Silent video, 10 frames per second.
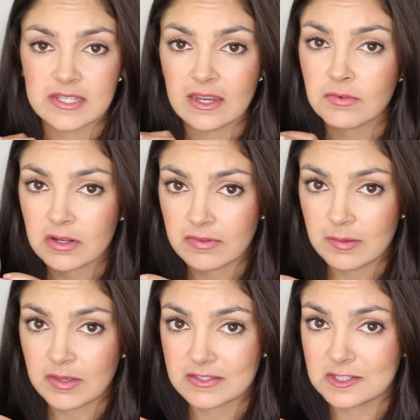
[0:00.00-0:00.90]
to get rid of
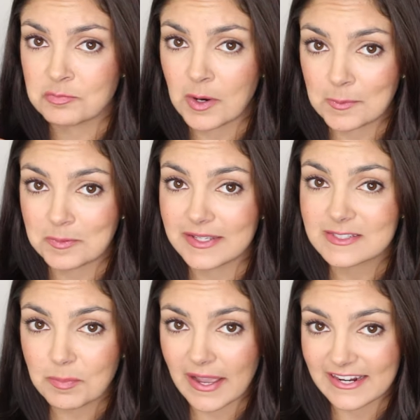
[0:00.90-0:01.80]
it because it's probably
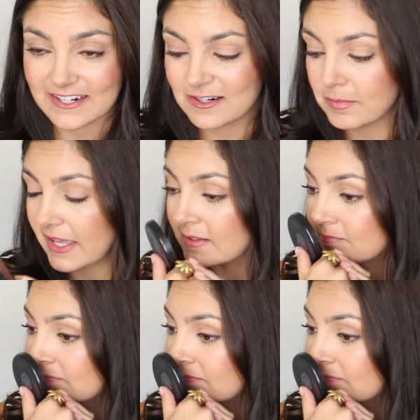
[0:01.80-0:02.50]
expired but